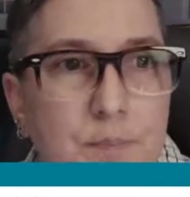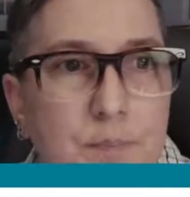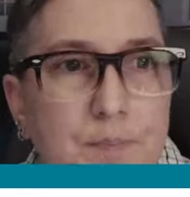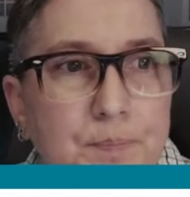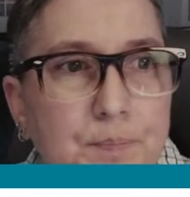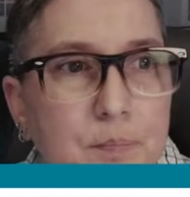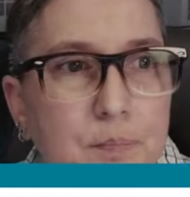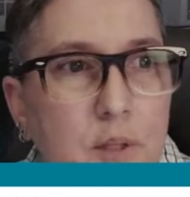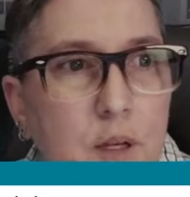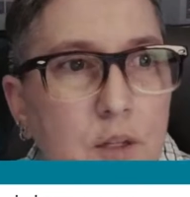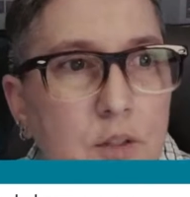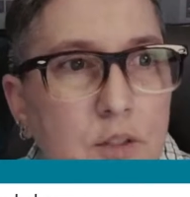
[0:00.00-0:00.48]

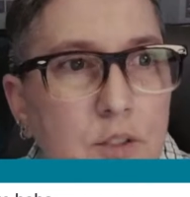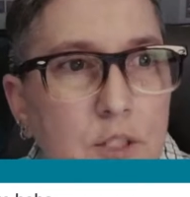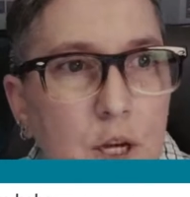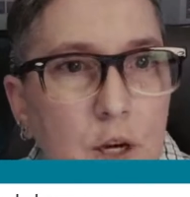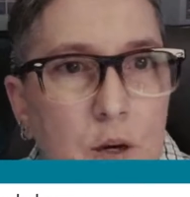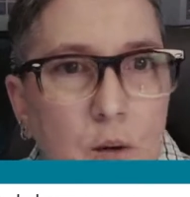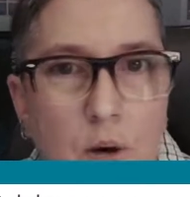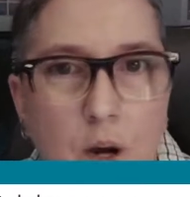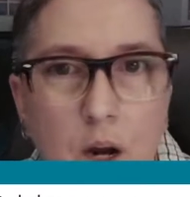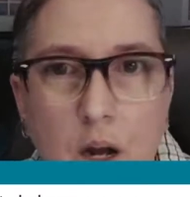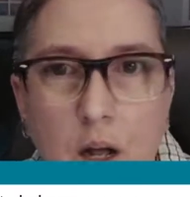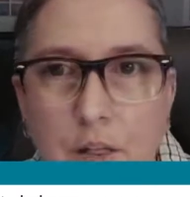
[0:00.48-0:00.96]

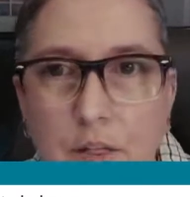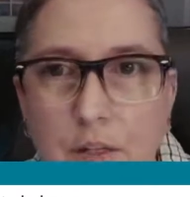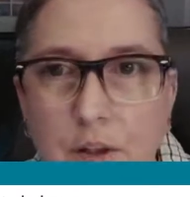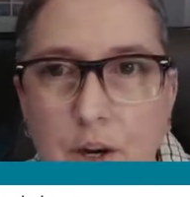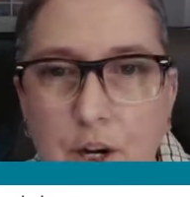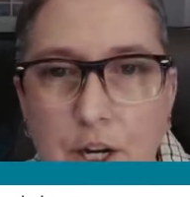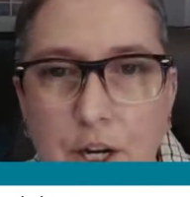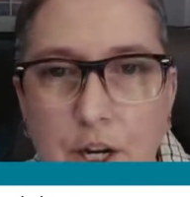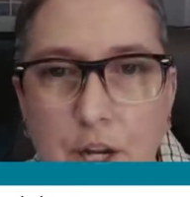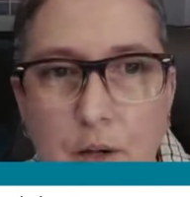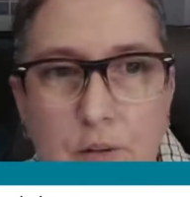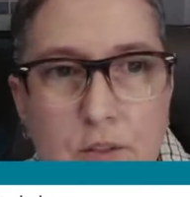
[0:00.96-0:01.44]
So
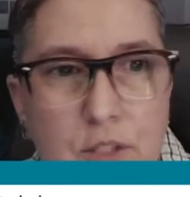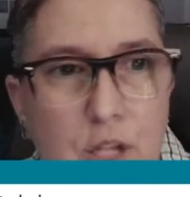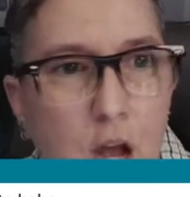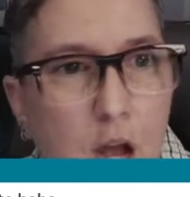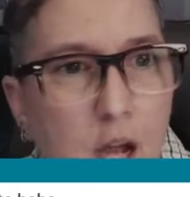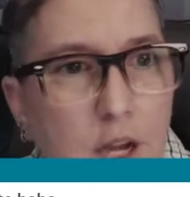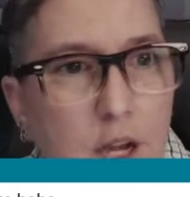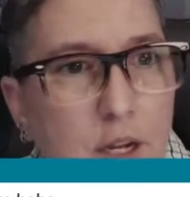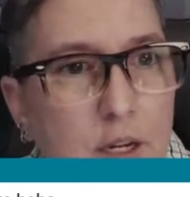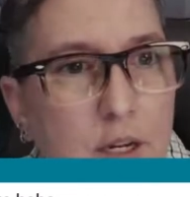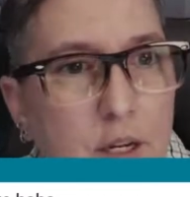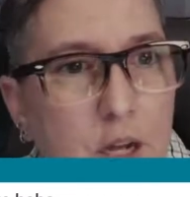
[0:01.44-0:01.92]
there you go.
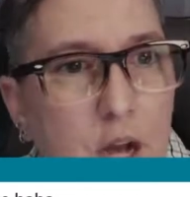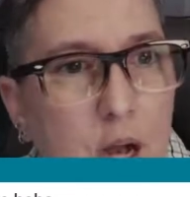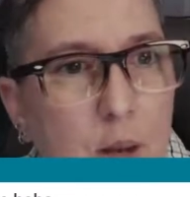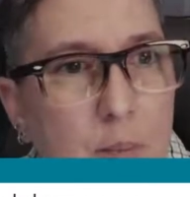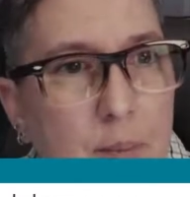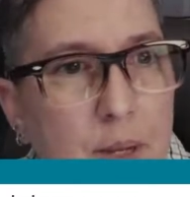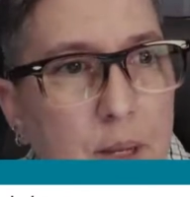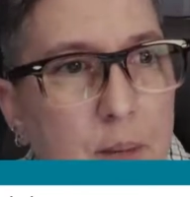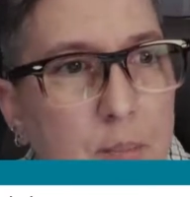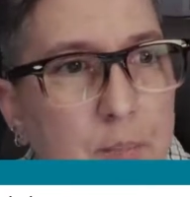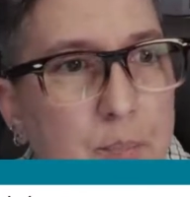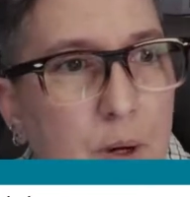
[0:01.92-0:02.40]
Talk and
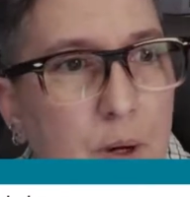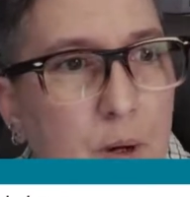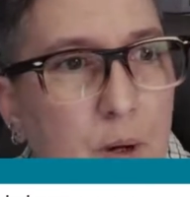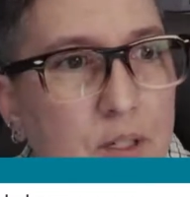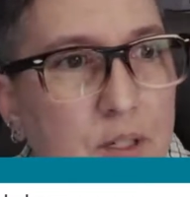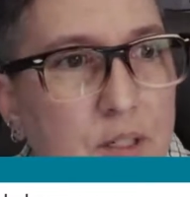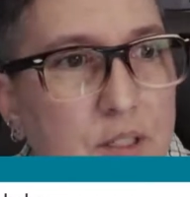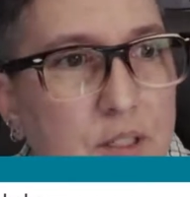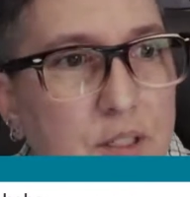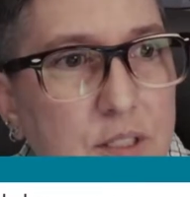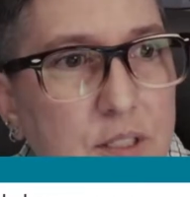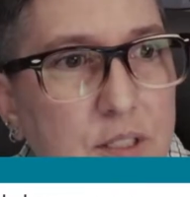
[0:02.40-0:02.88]
Comment,
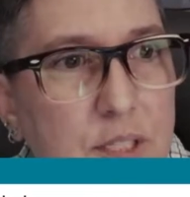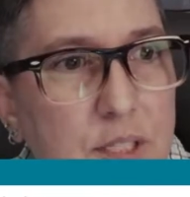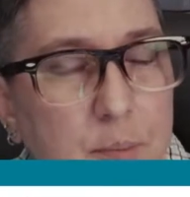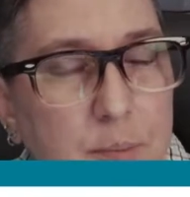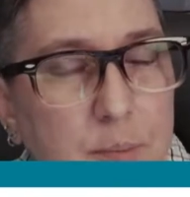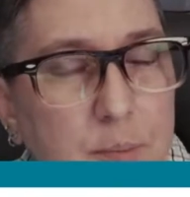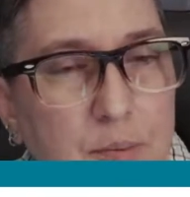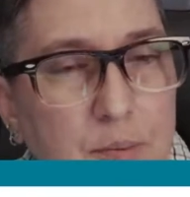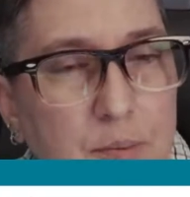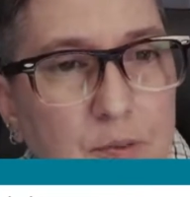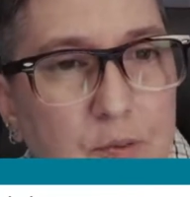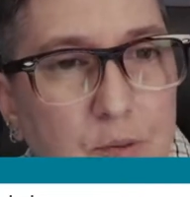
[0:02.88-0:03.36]
bonus
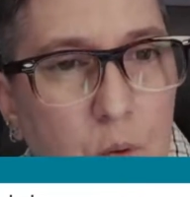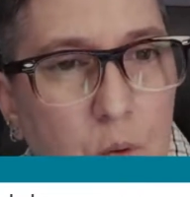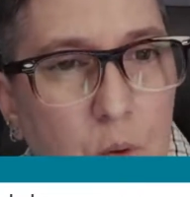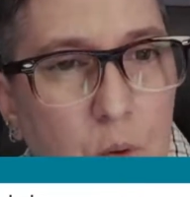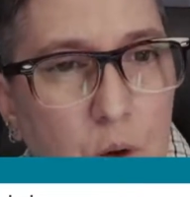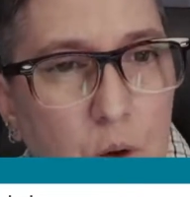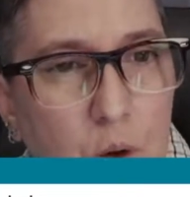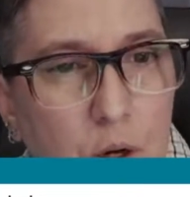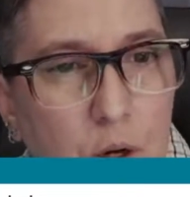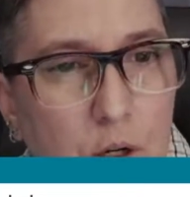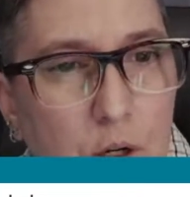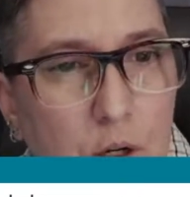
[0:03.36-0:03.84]
tip
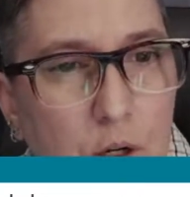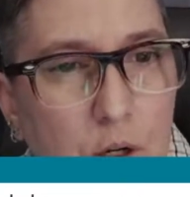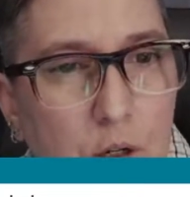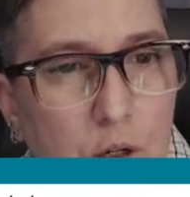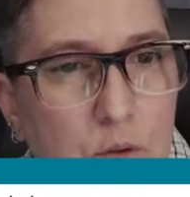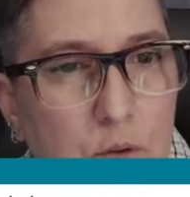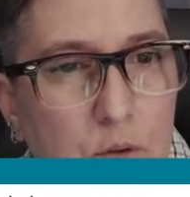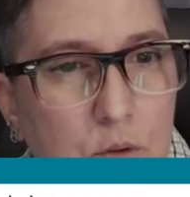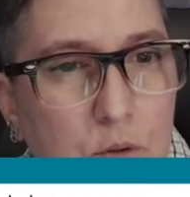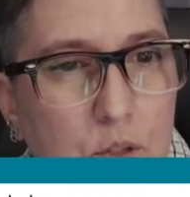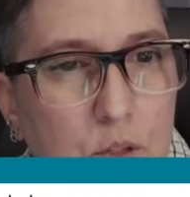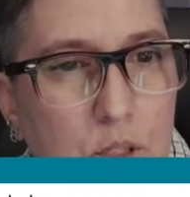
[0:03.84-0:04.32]
for Google
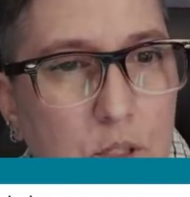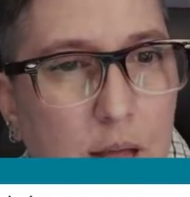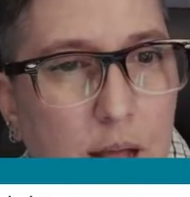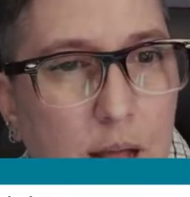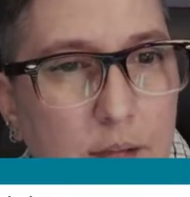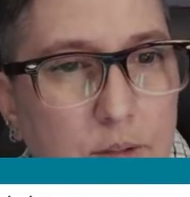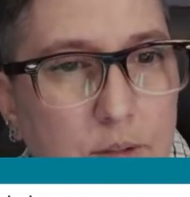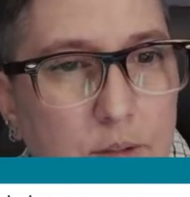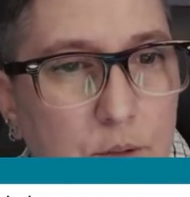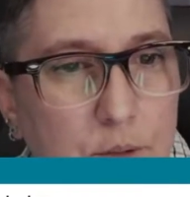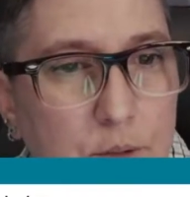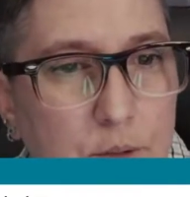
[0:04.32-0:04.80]

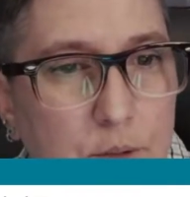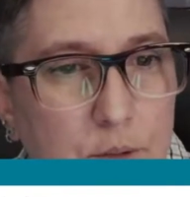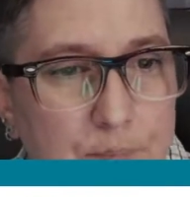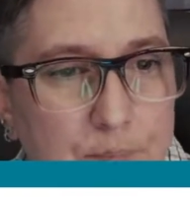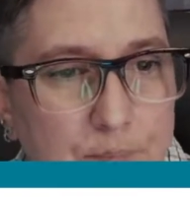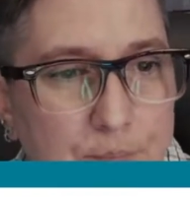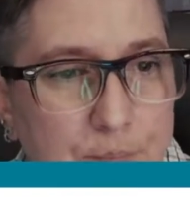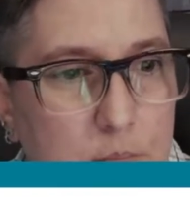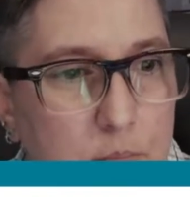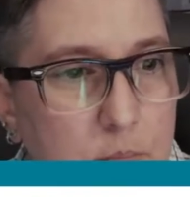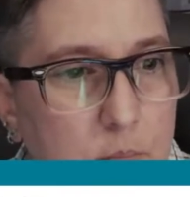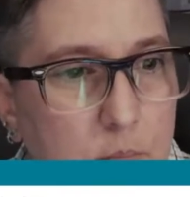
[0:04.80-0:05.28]
Classroom.
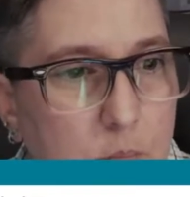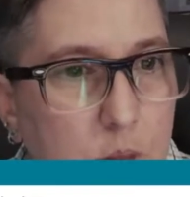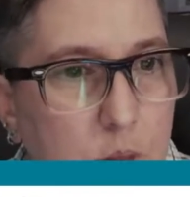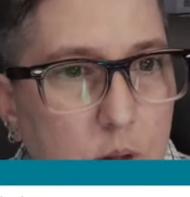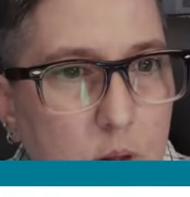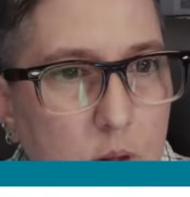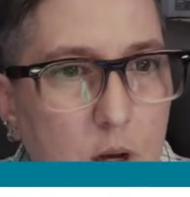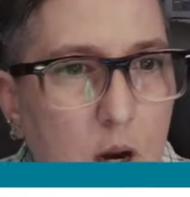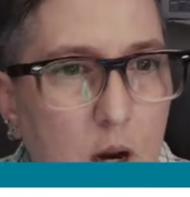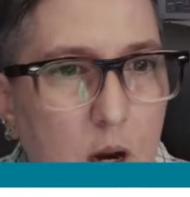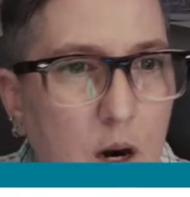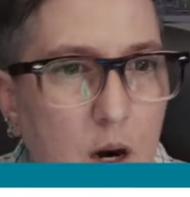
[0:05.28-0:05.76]

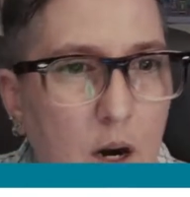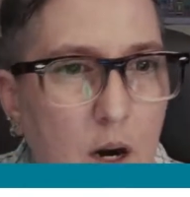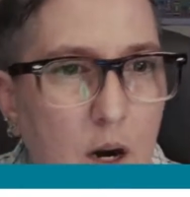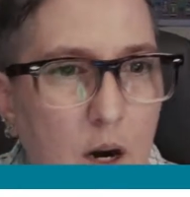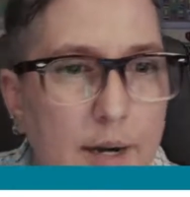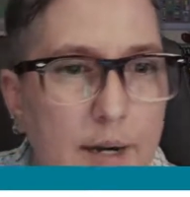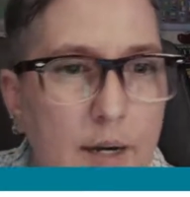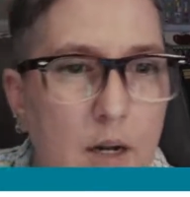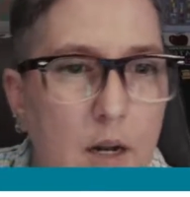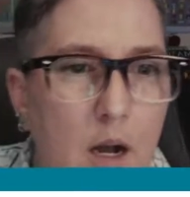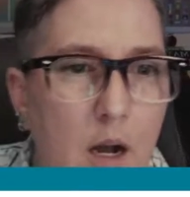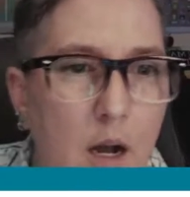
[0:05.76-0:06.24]
All
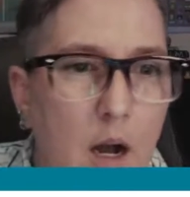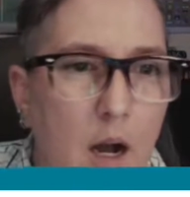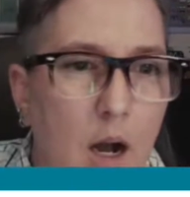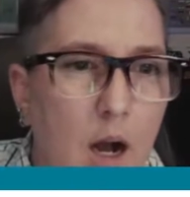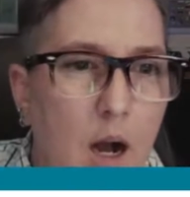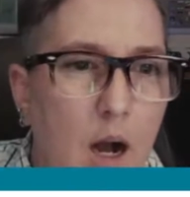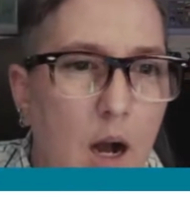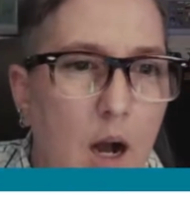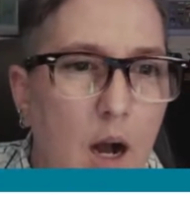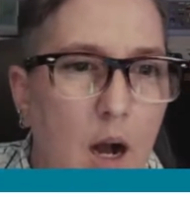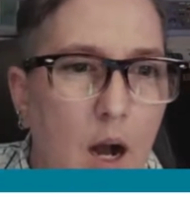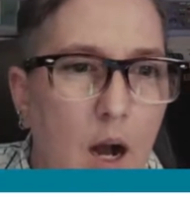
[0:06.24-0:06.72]
right.
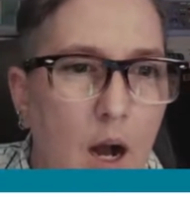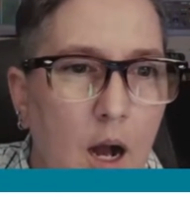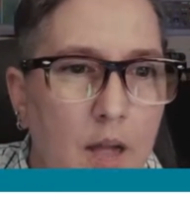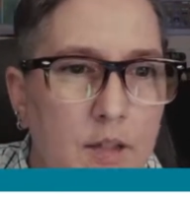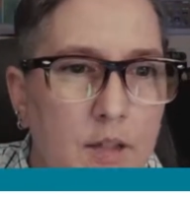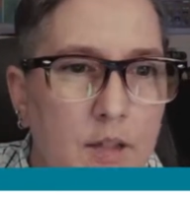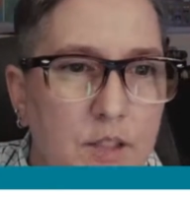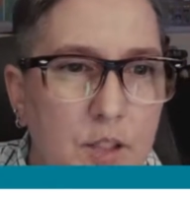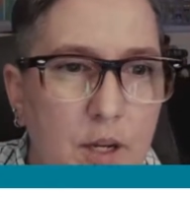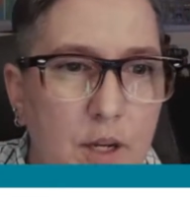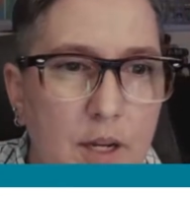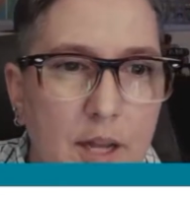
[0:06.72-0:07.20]

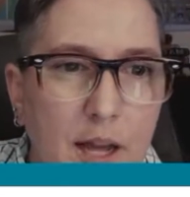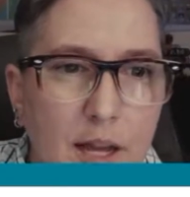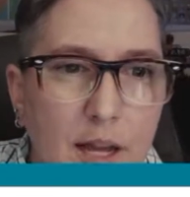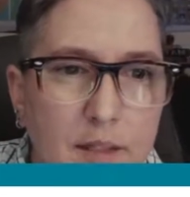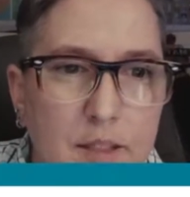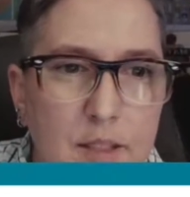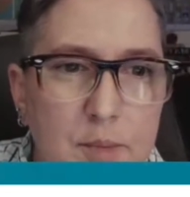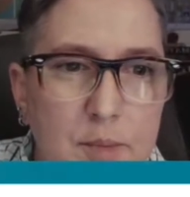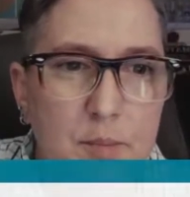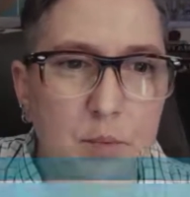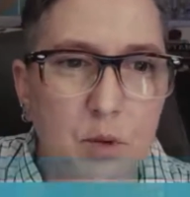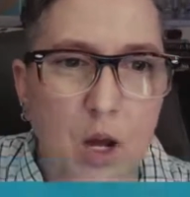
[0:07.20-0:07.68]
So I got
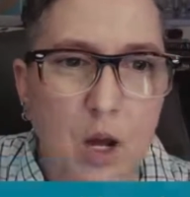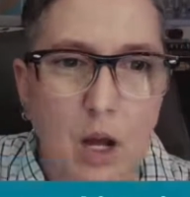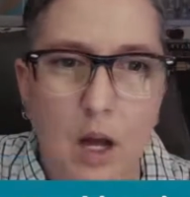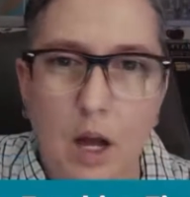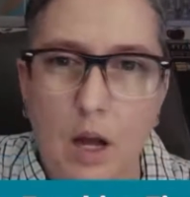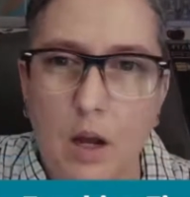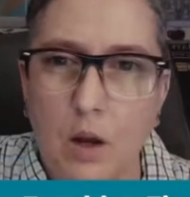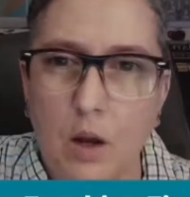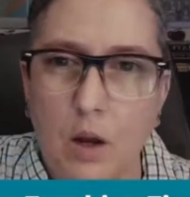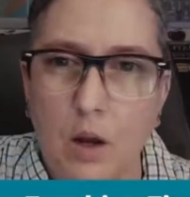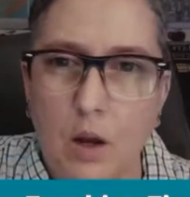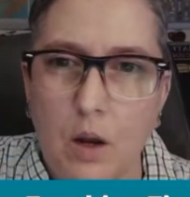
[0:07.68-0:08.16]
some
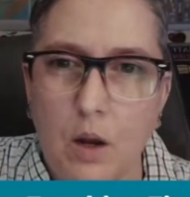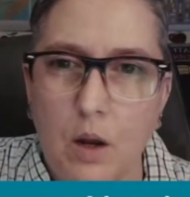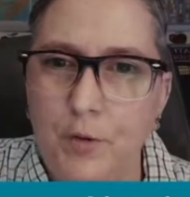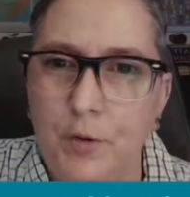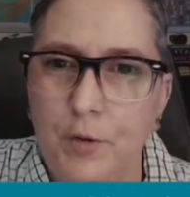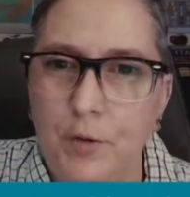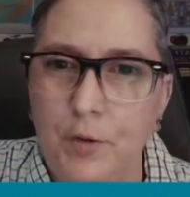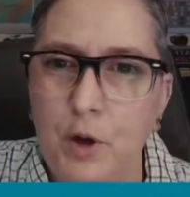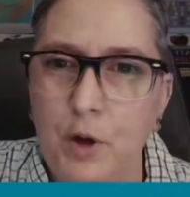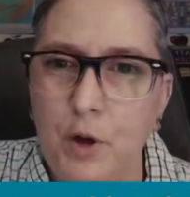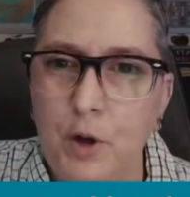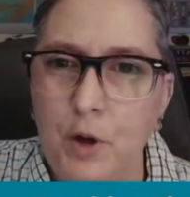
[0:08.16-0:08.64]
quite a few
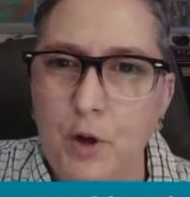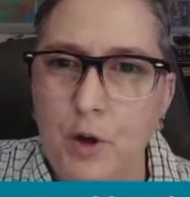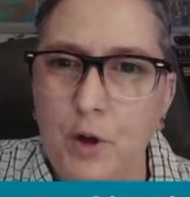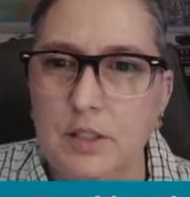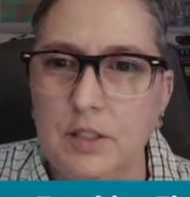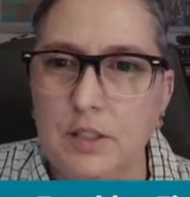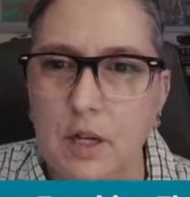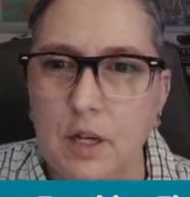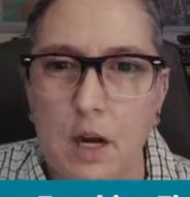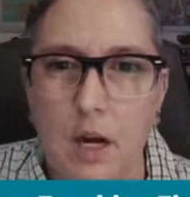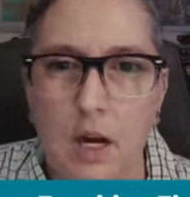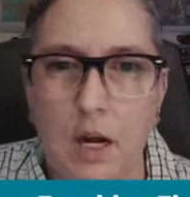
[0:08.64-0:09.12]

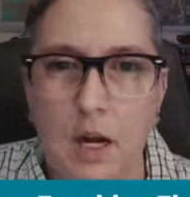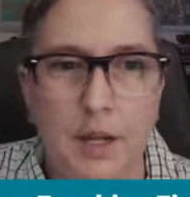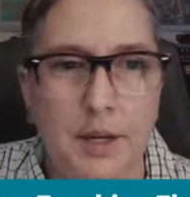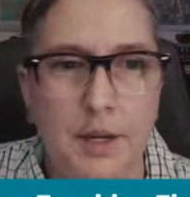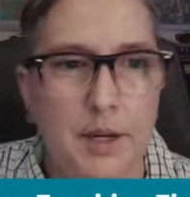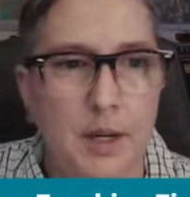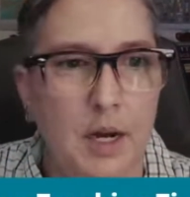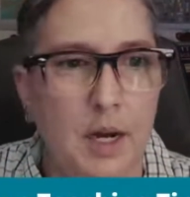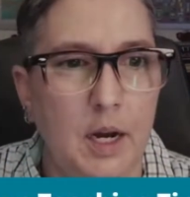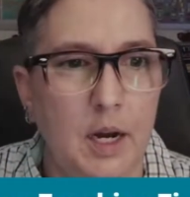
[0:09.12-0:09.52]
questions on